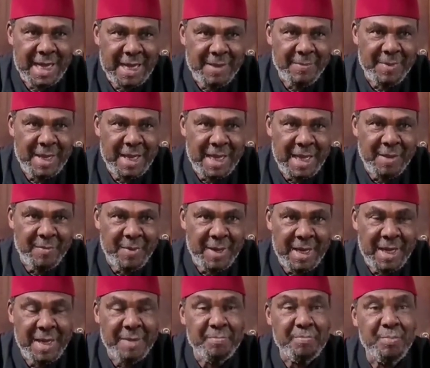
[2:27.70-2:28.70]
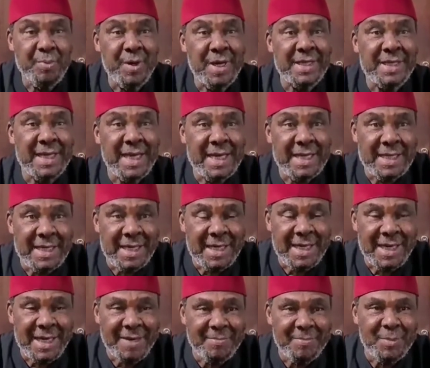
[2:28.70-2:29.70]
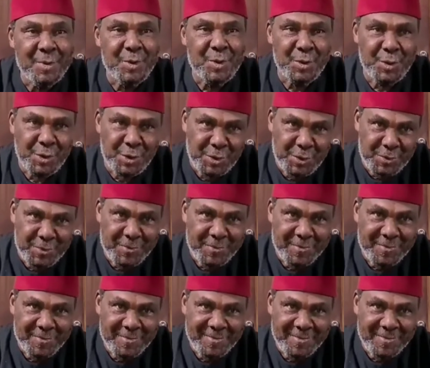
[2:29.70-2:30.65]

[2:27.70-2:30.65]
I am hereby presenting him to you.